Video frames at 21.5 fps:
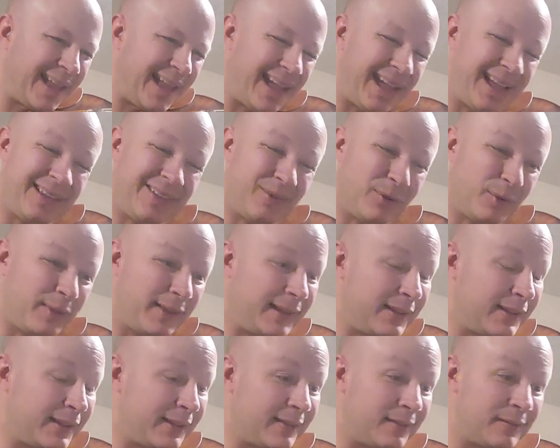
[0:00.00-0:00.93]
Okay, so
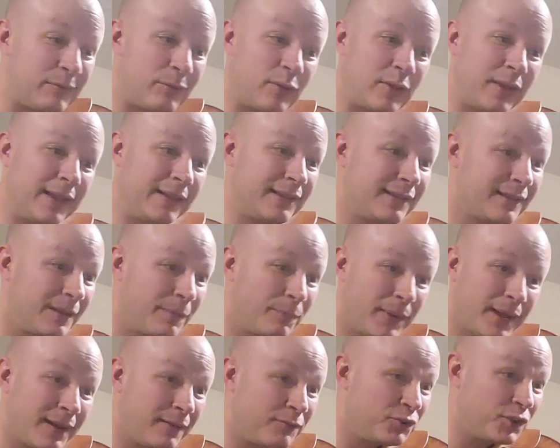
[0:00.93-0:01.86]
this is a
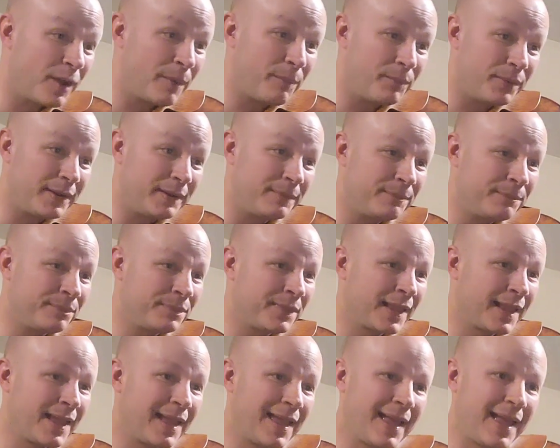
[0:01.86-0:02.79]
bit of jumping.
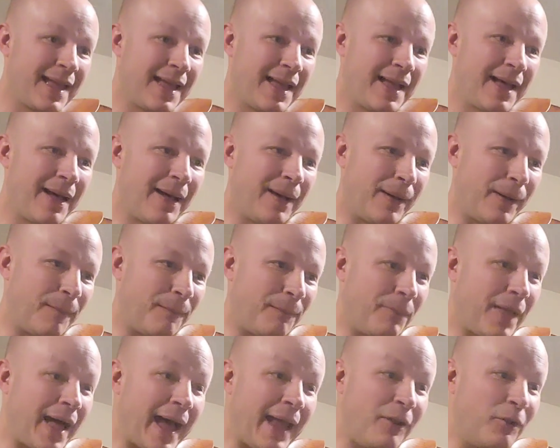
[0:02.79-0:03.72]

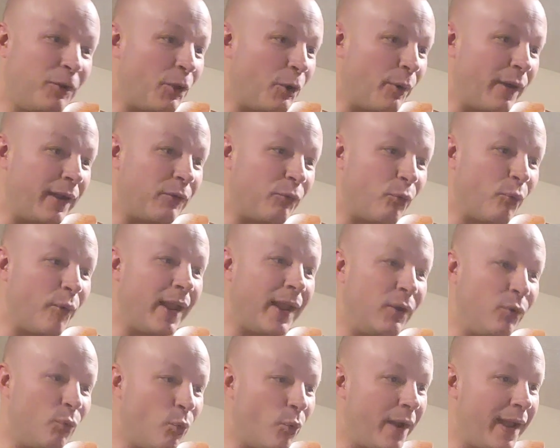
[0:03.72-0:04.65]
I don't know a
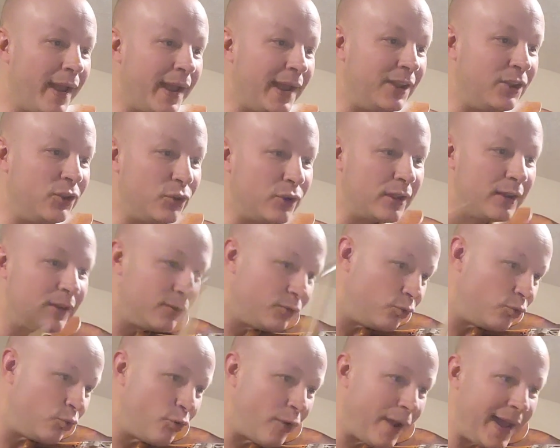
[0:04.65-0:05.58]
great way you can
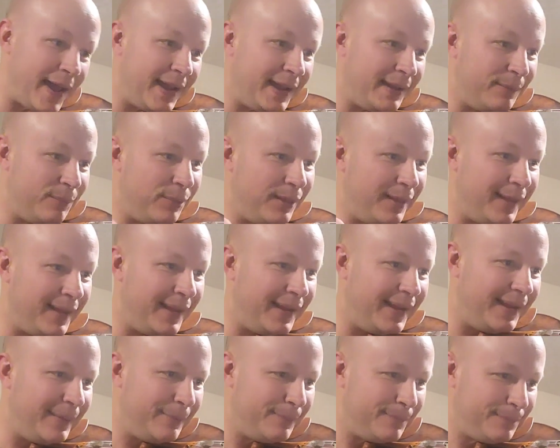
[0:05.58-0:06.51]
try and
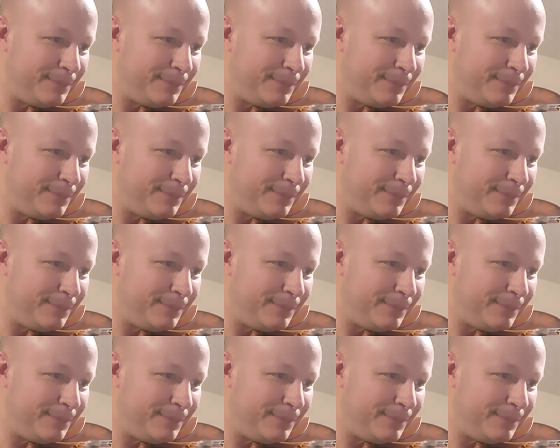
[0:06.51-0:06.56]
play.